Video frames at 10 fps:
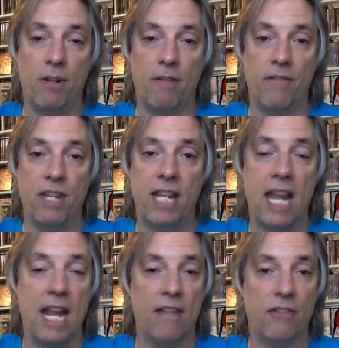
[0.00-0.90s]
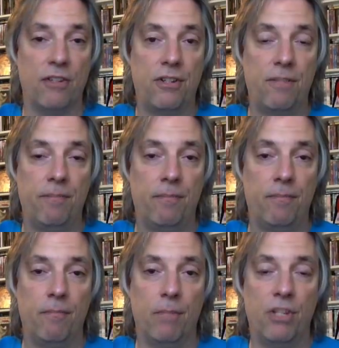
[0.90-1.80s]
of the Kansas
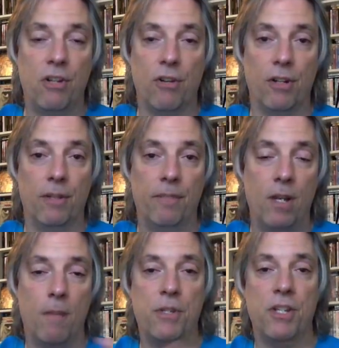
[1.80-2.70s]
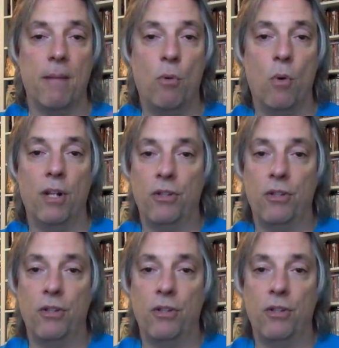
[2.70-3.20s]
material up to that point.